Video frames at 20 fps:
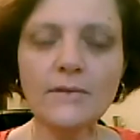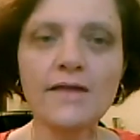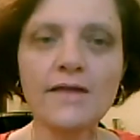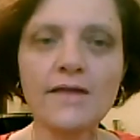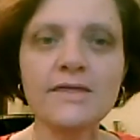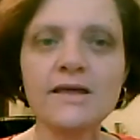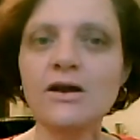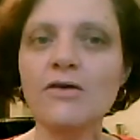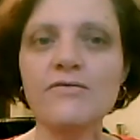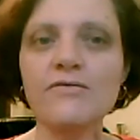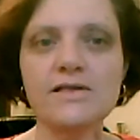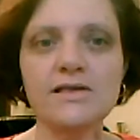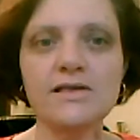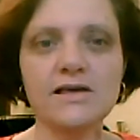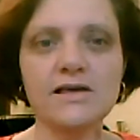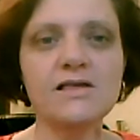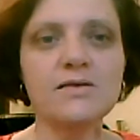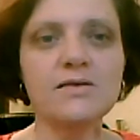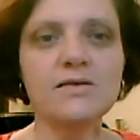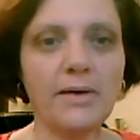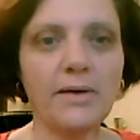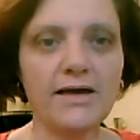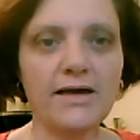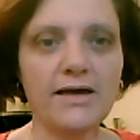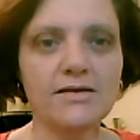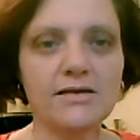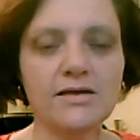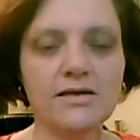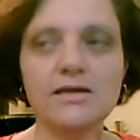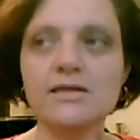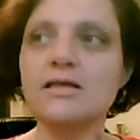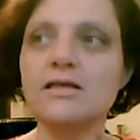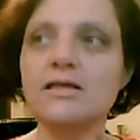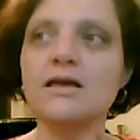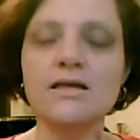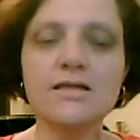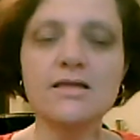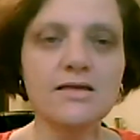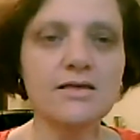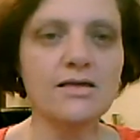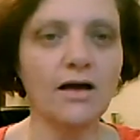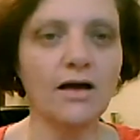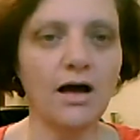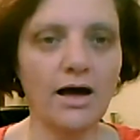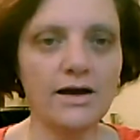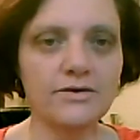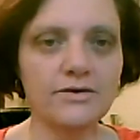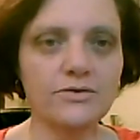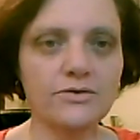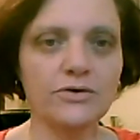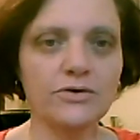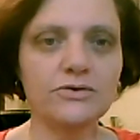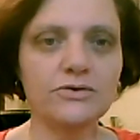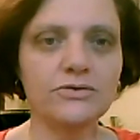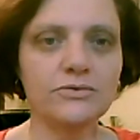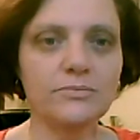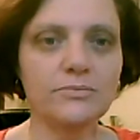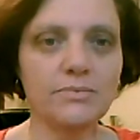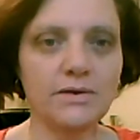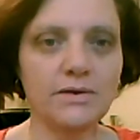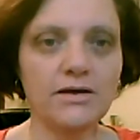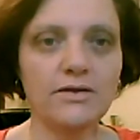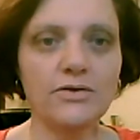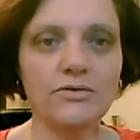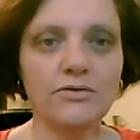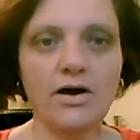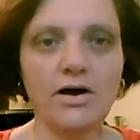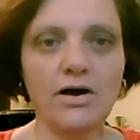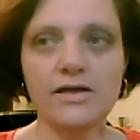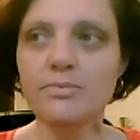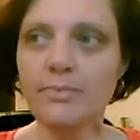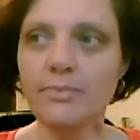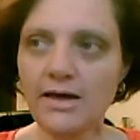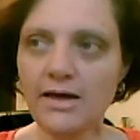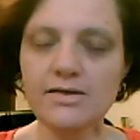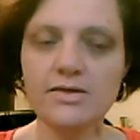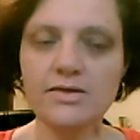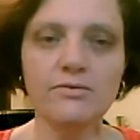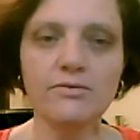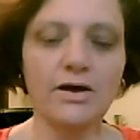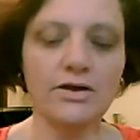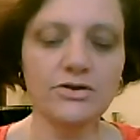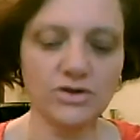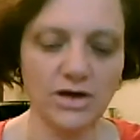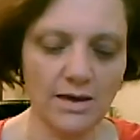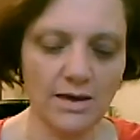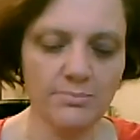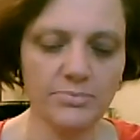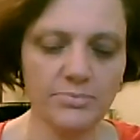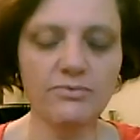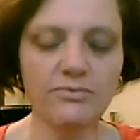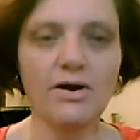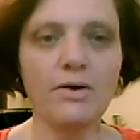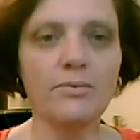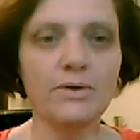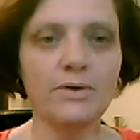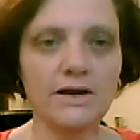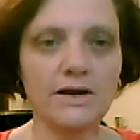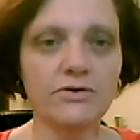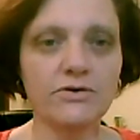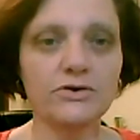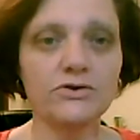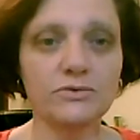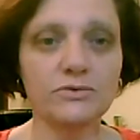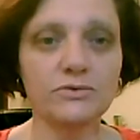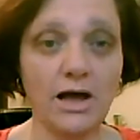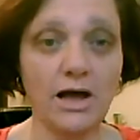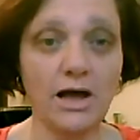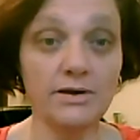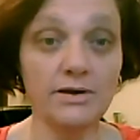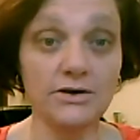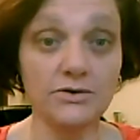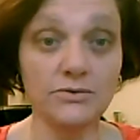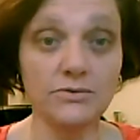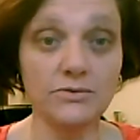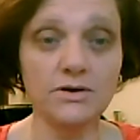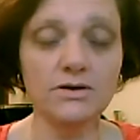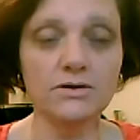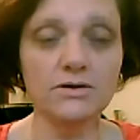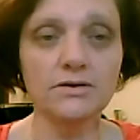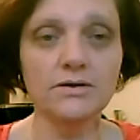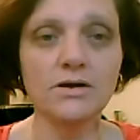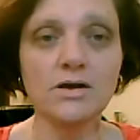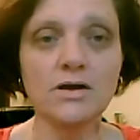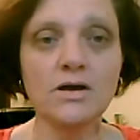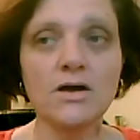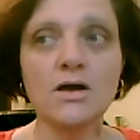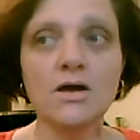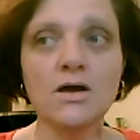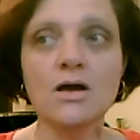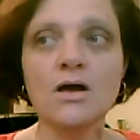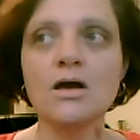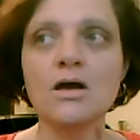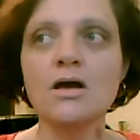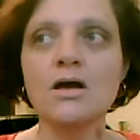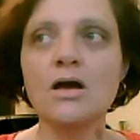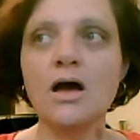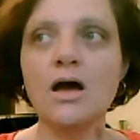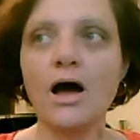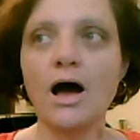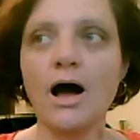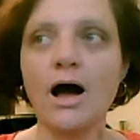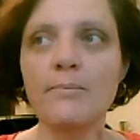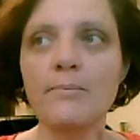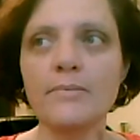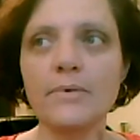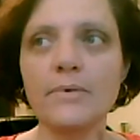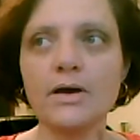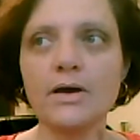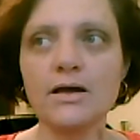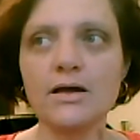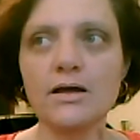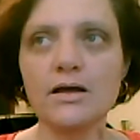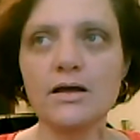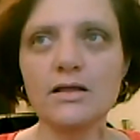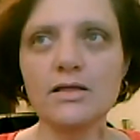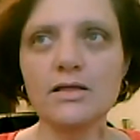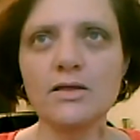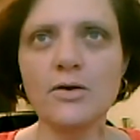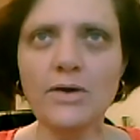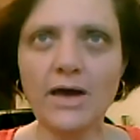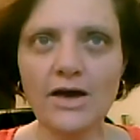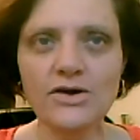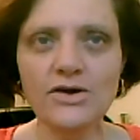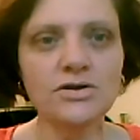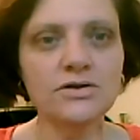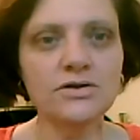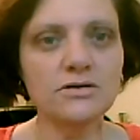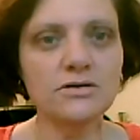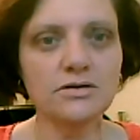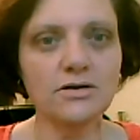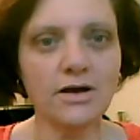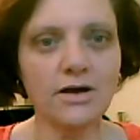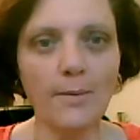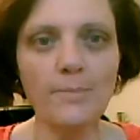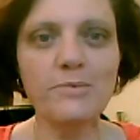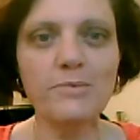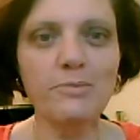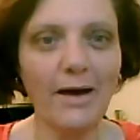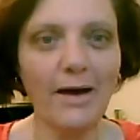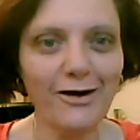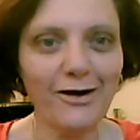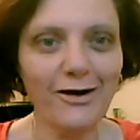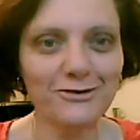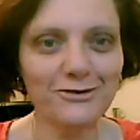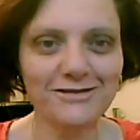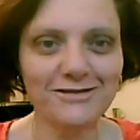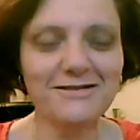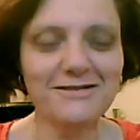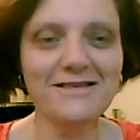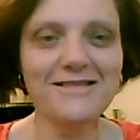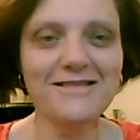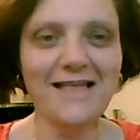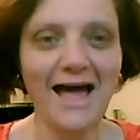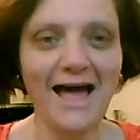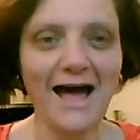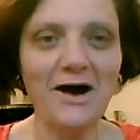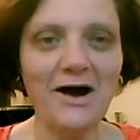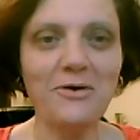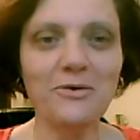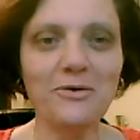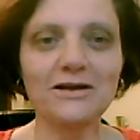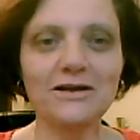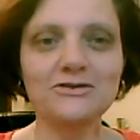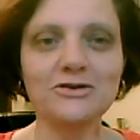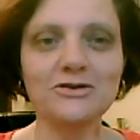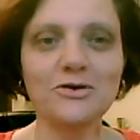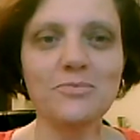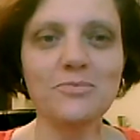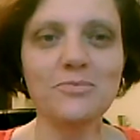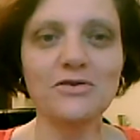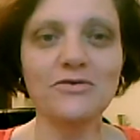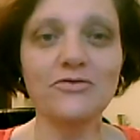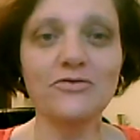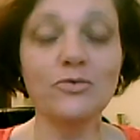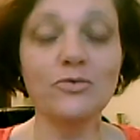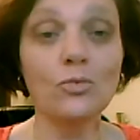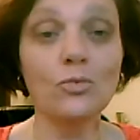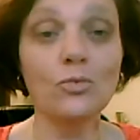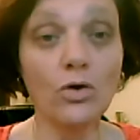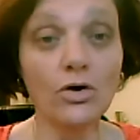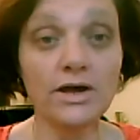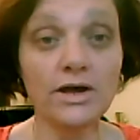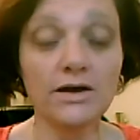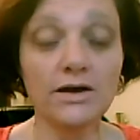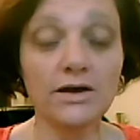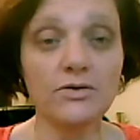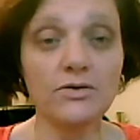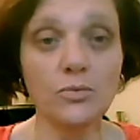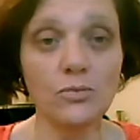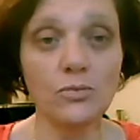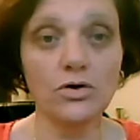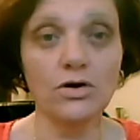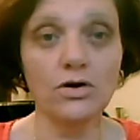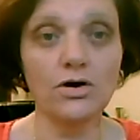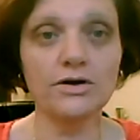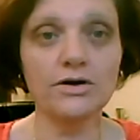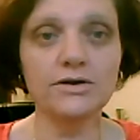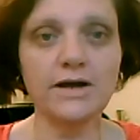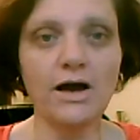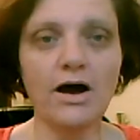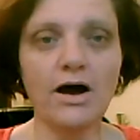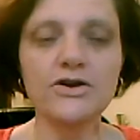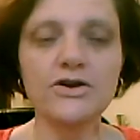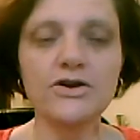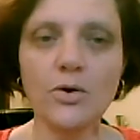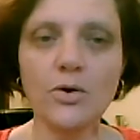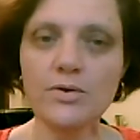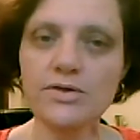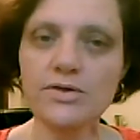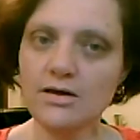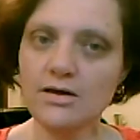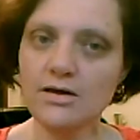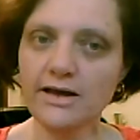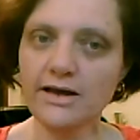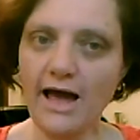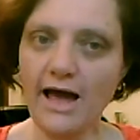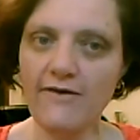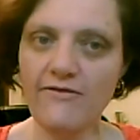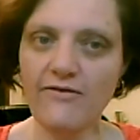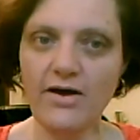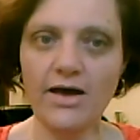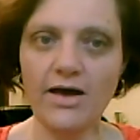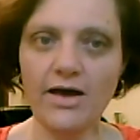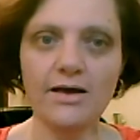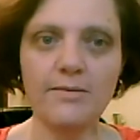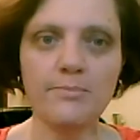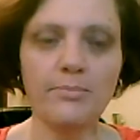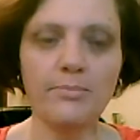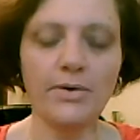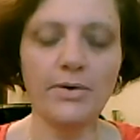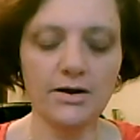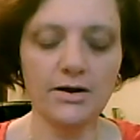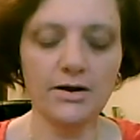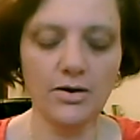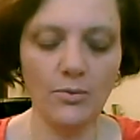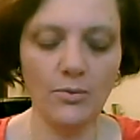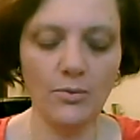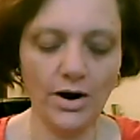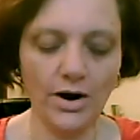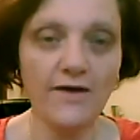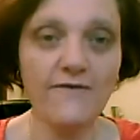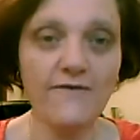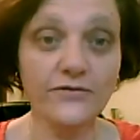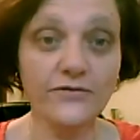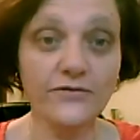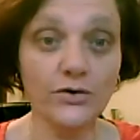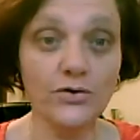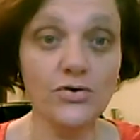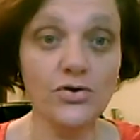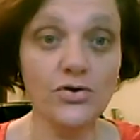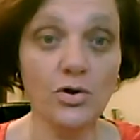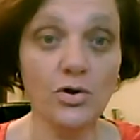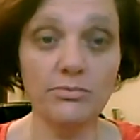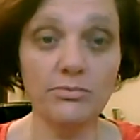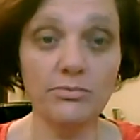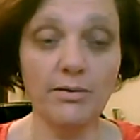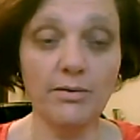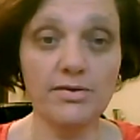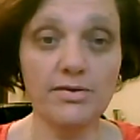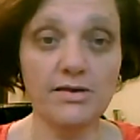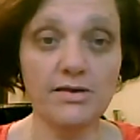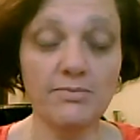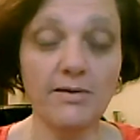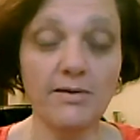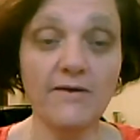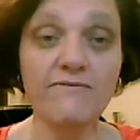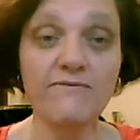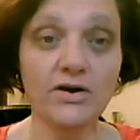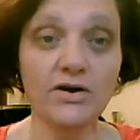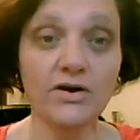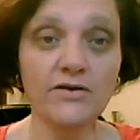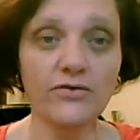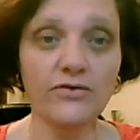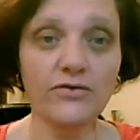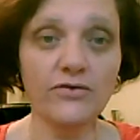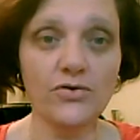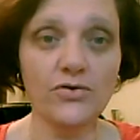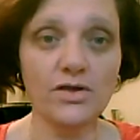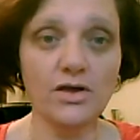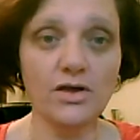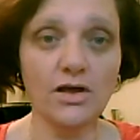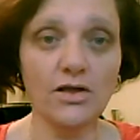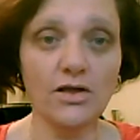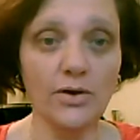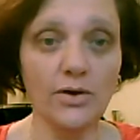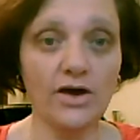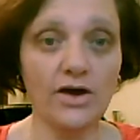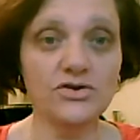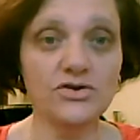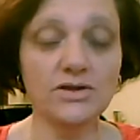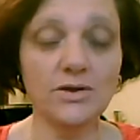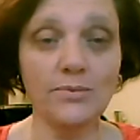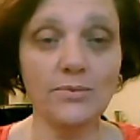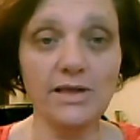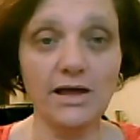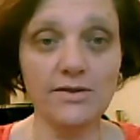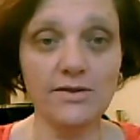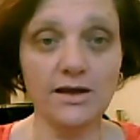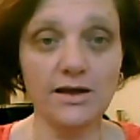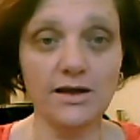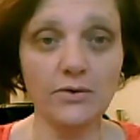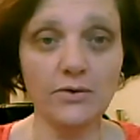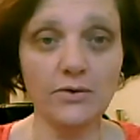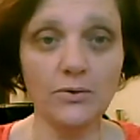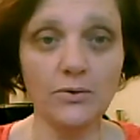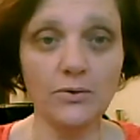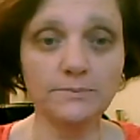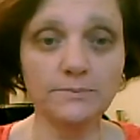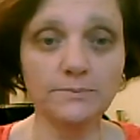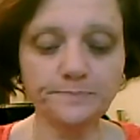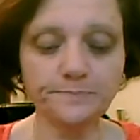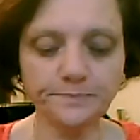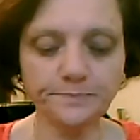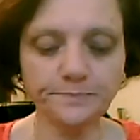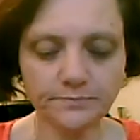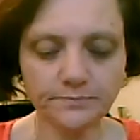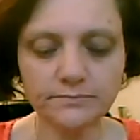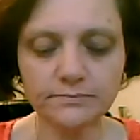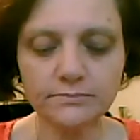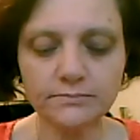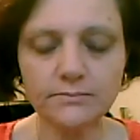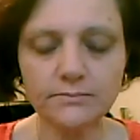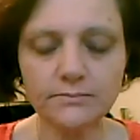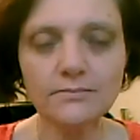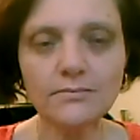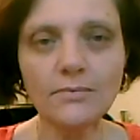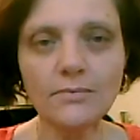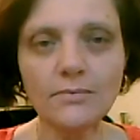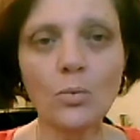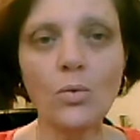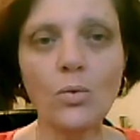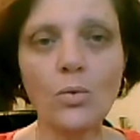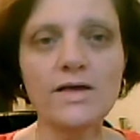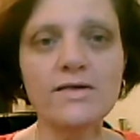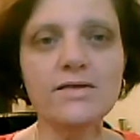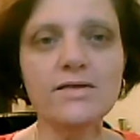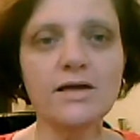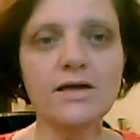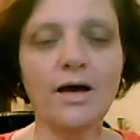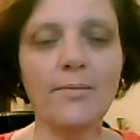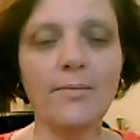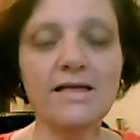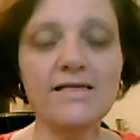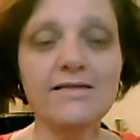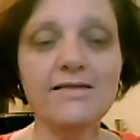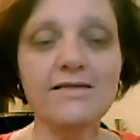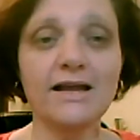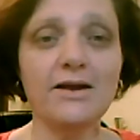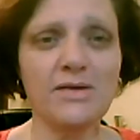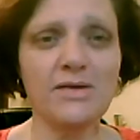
And then obviously space. Is the inside going to be the right space, the right shape, the right whatever to allow me to do it? Location comes back onto the list now in terms of walk-in work. Now, I know it's not a cafe, but when I first opened my business, my very first location that was outside of home was inside.